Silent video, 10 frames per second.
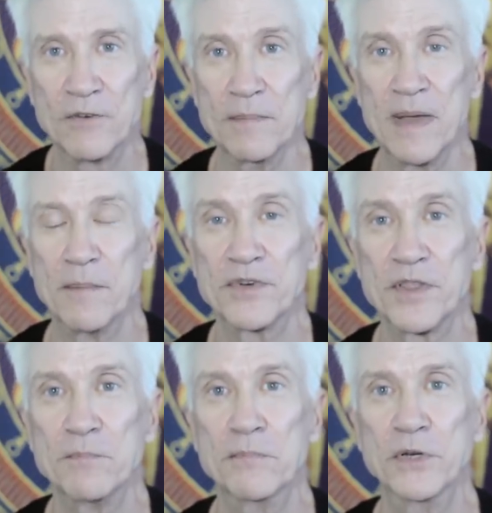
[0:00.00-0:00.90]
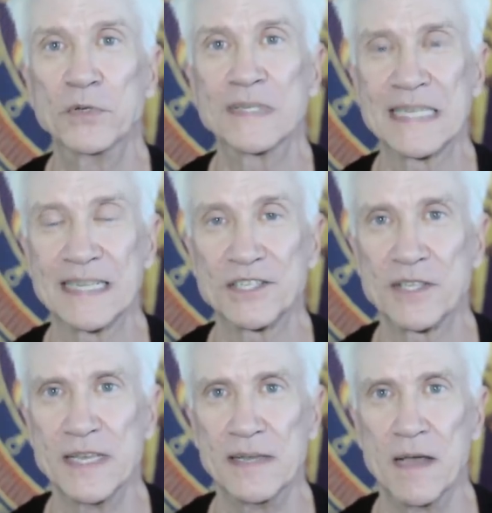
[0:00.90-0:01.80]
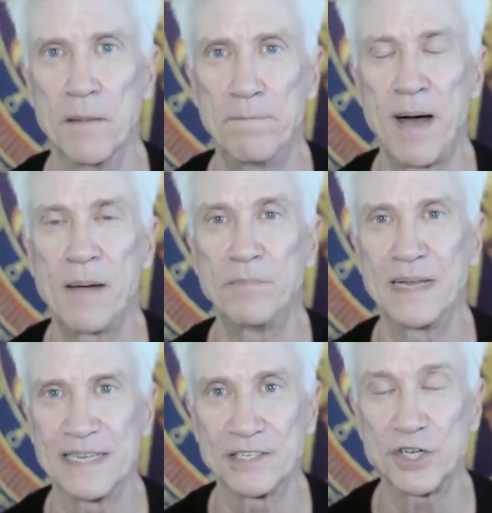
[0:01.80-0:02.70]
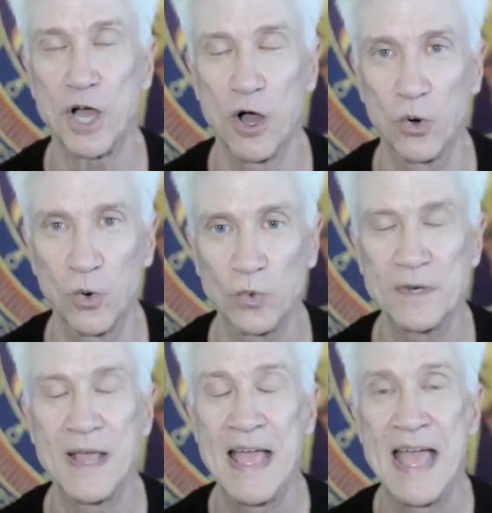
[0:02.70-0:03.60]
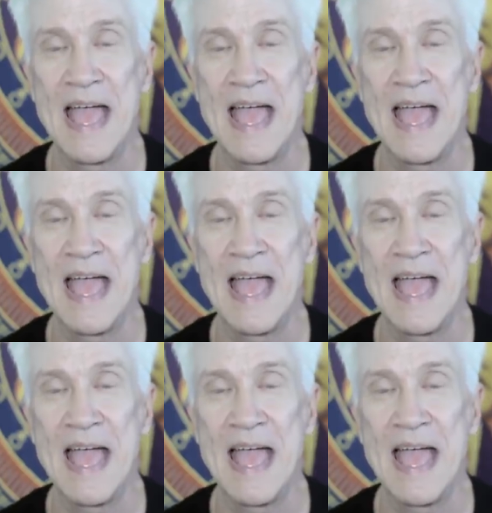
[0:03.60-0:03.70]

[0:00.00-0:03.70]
Remember, the moon sets the public tone.